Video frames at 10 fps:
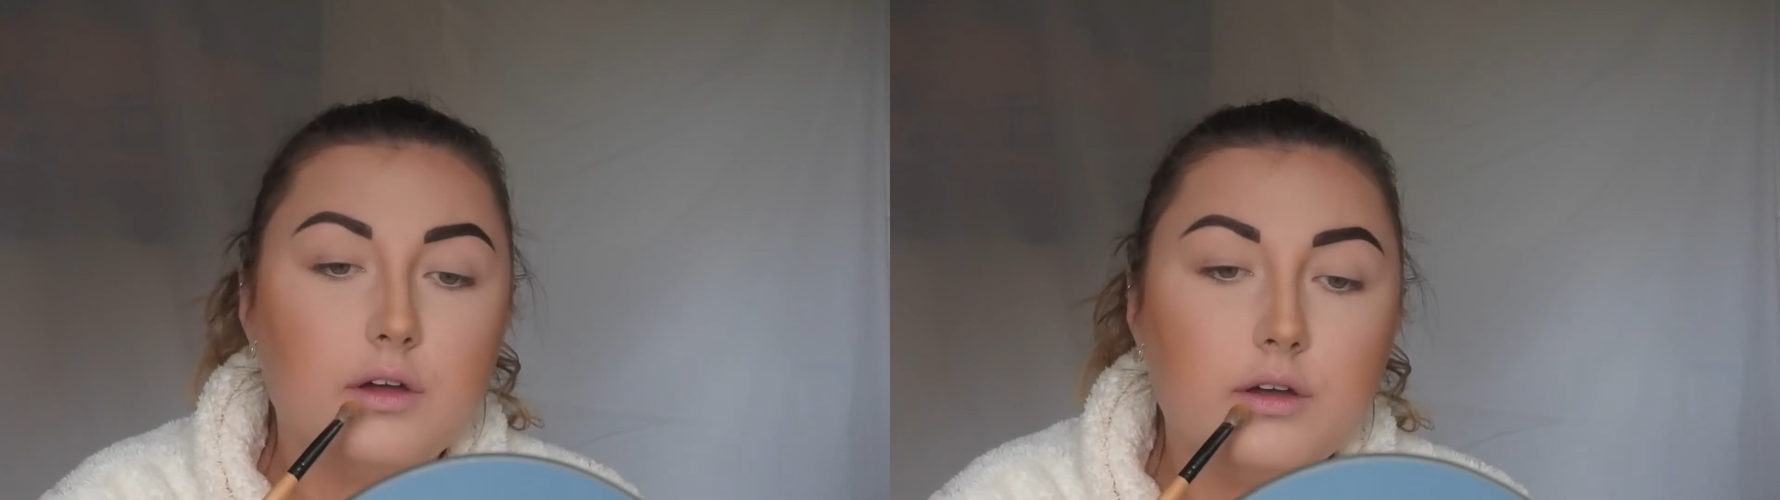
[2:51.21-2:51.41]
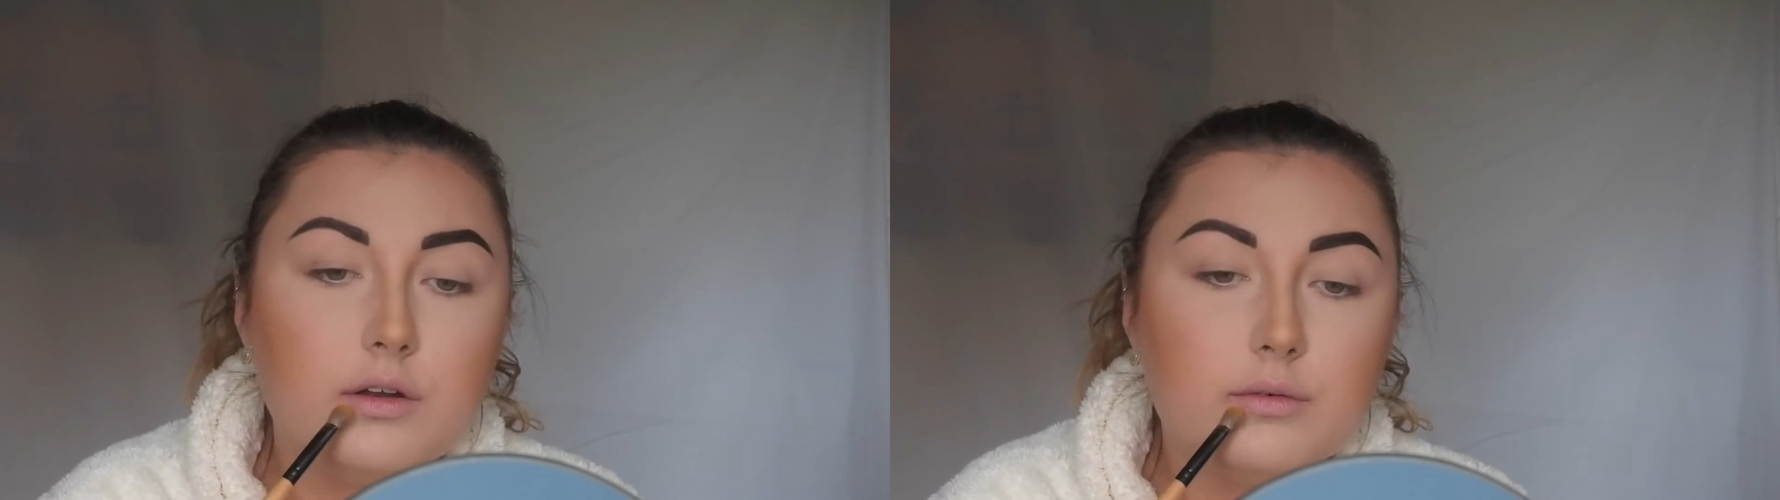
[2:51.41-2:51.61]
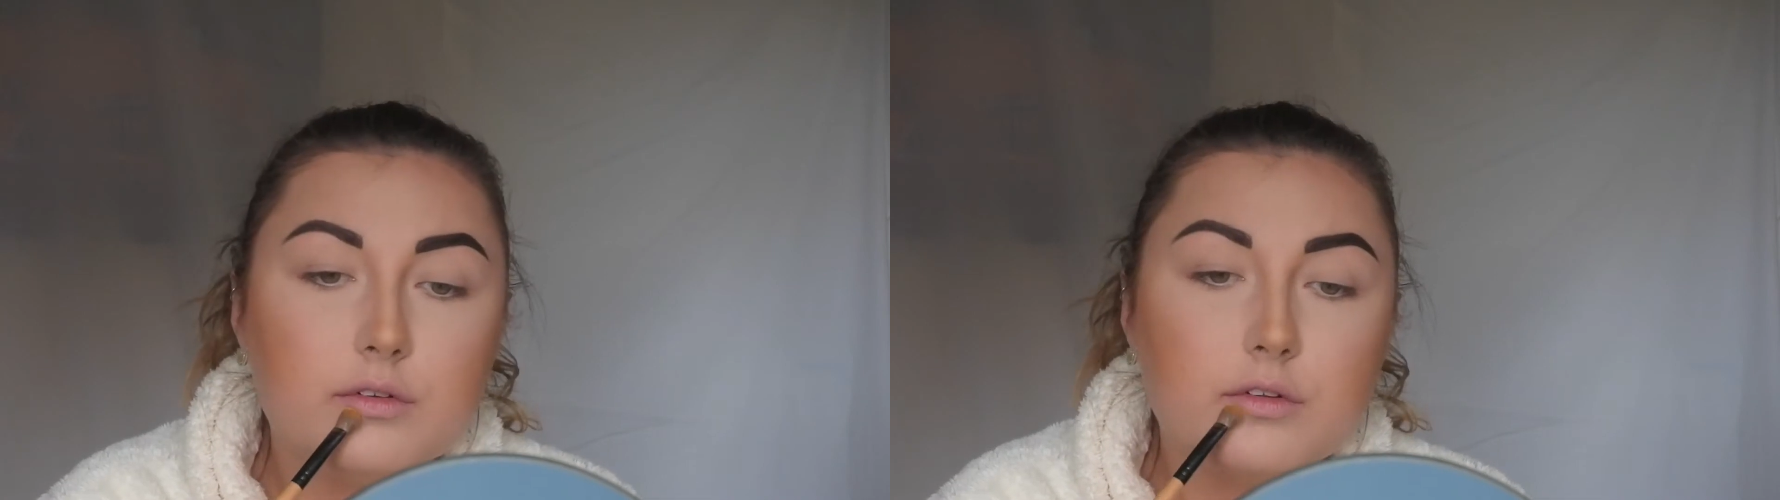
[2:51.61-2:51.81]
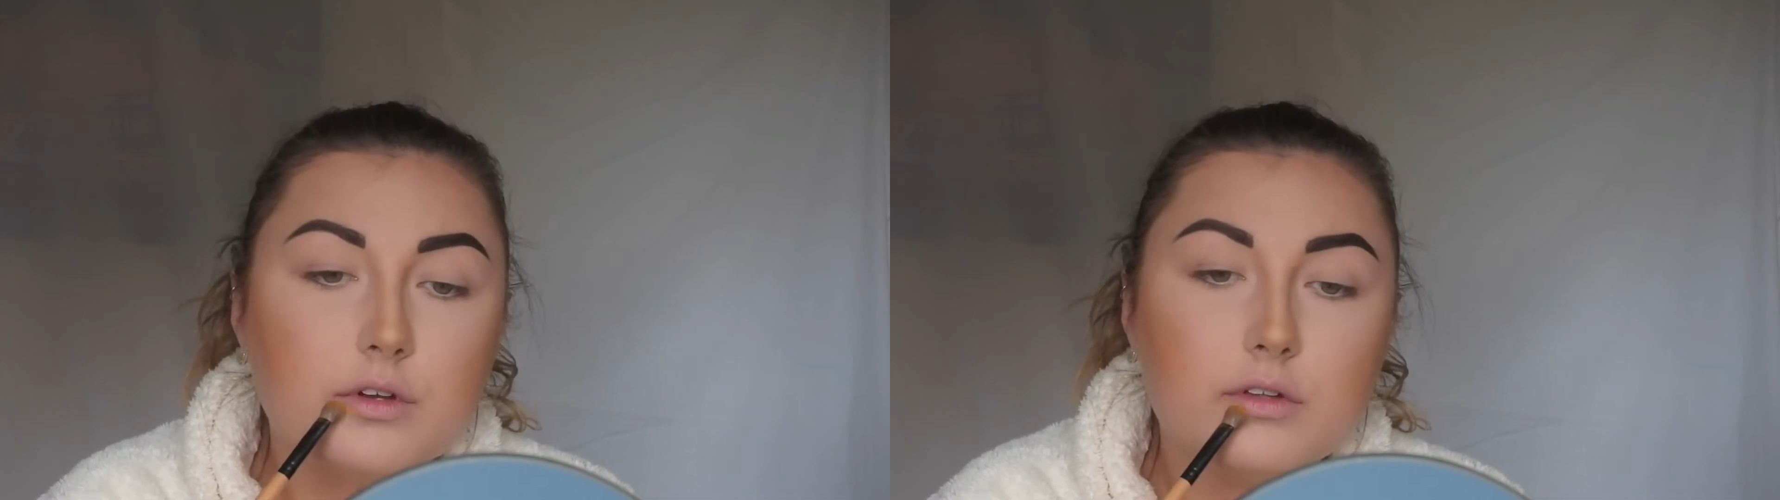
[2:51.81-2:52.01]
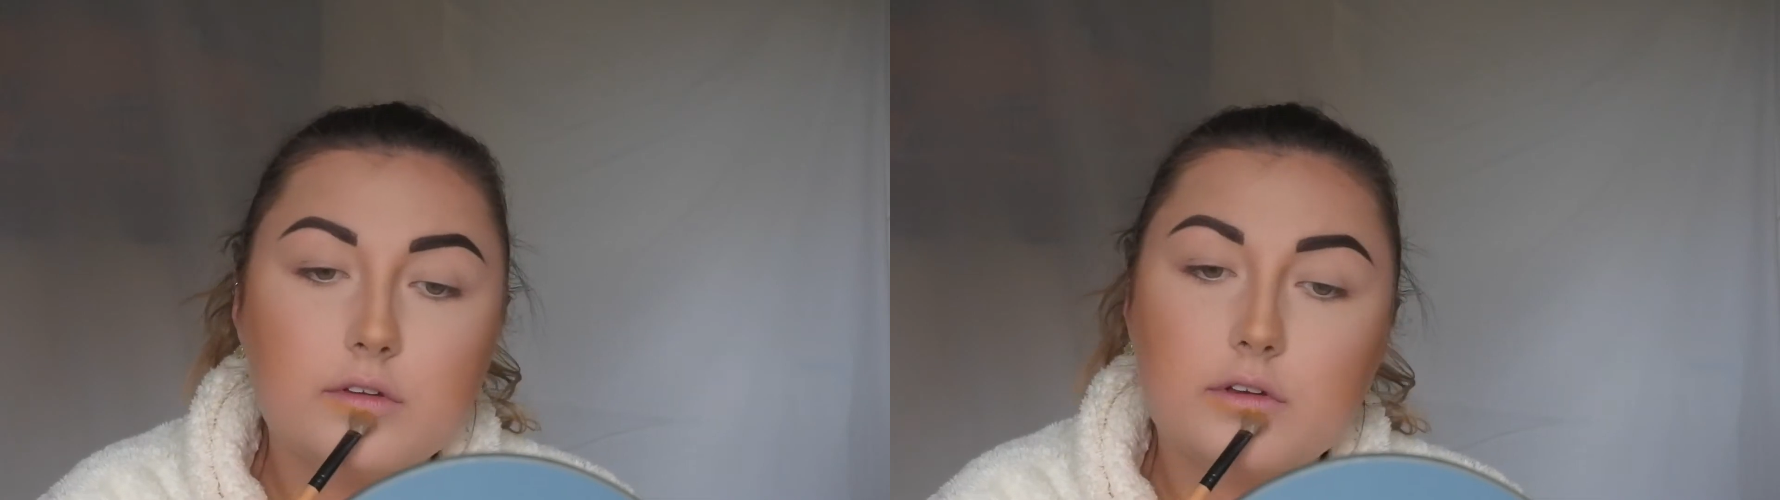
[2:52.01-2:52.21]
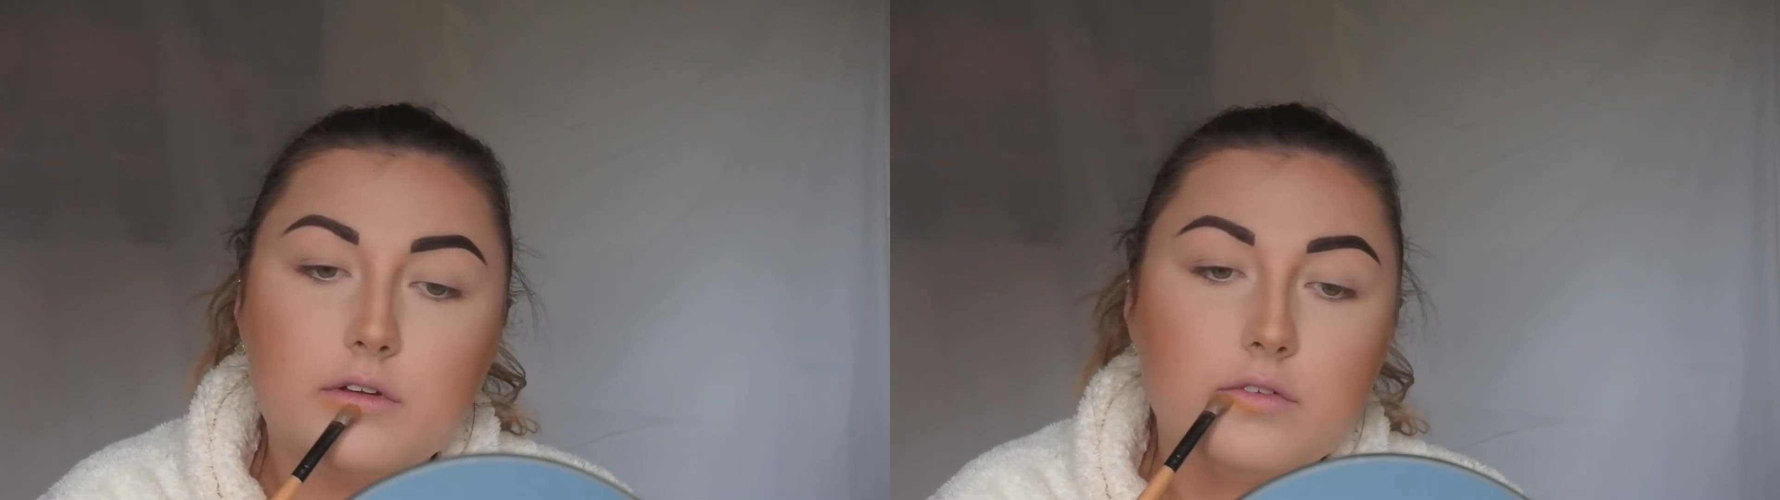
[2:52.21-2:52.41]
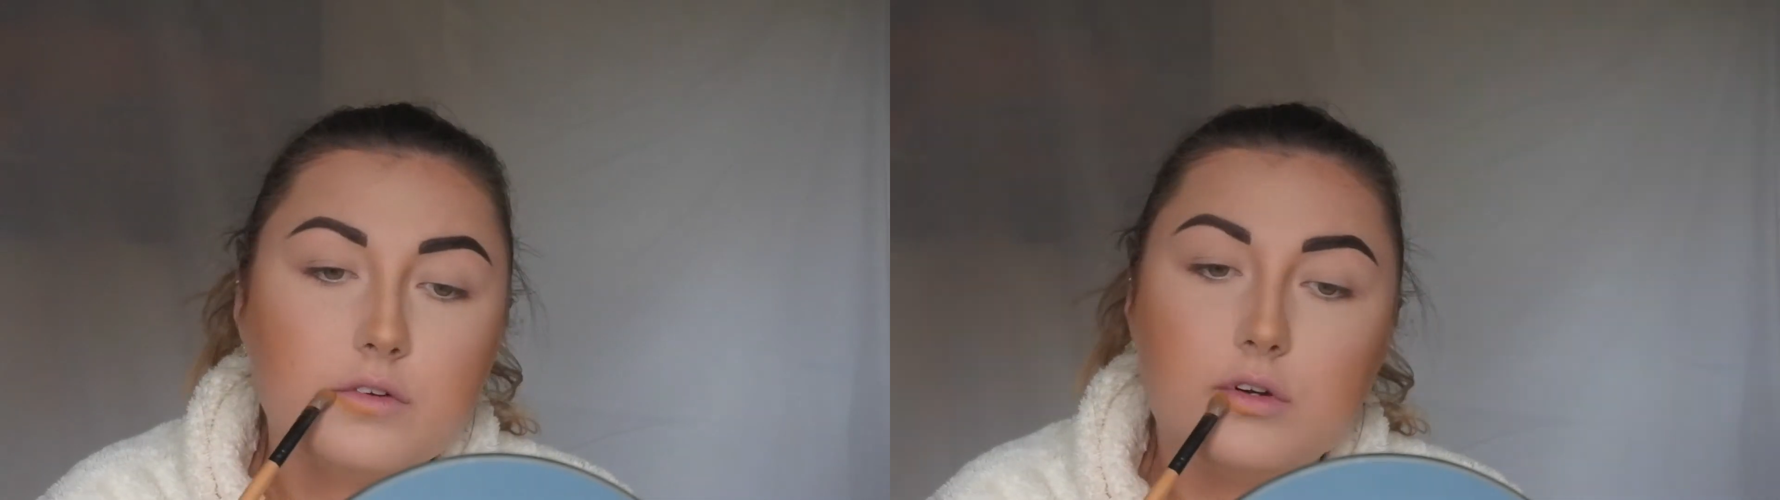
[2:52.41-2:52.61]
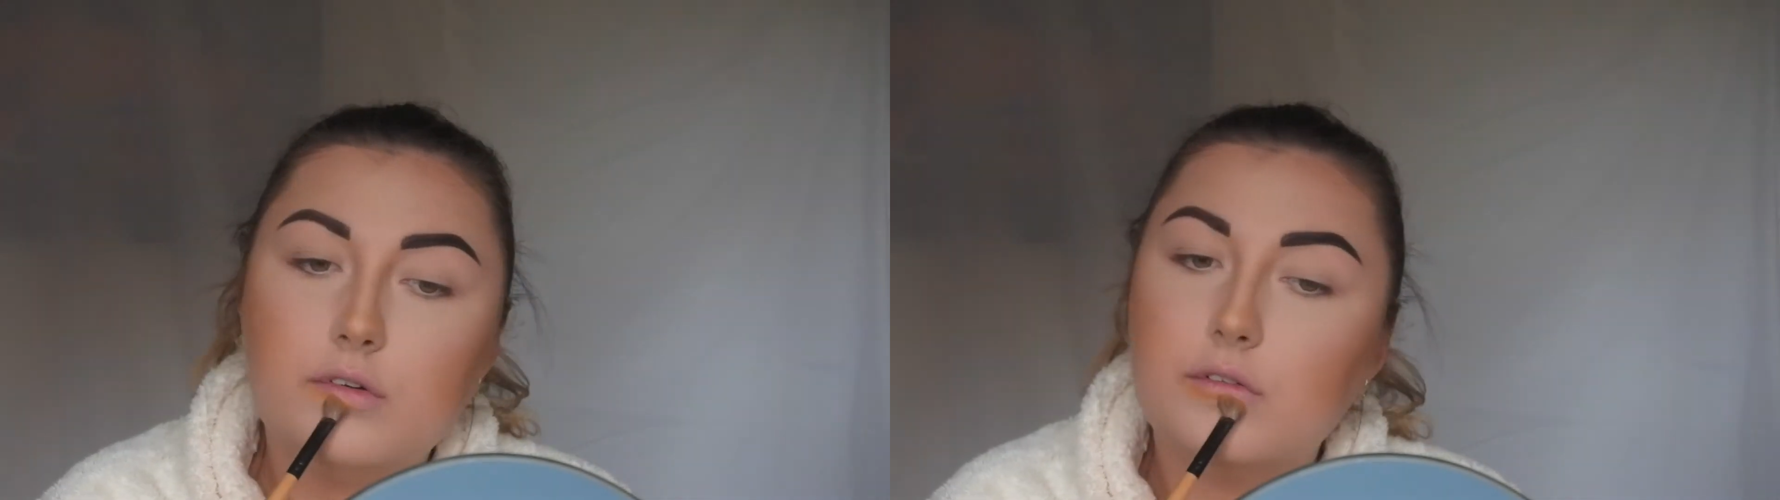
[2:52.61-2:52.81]
And I'm just going to kind of
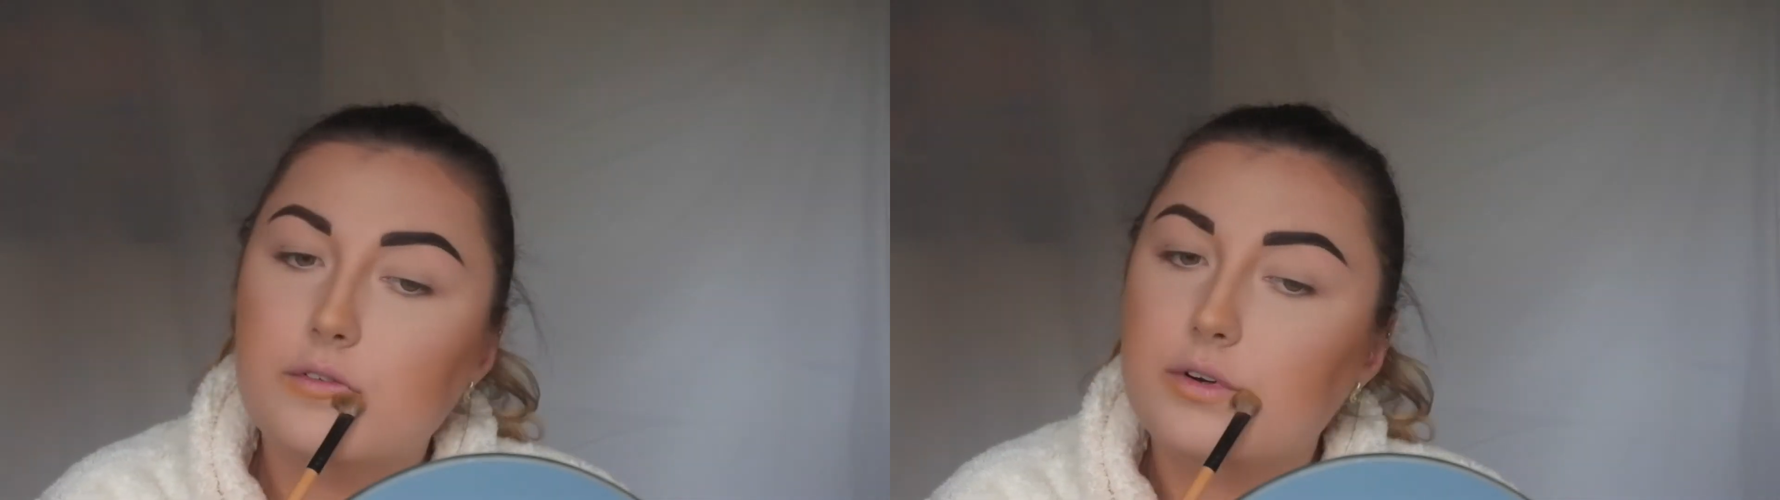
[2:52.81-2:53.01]
go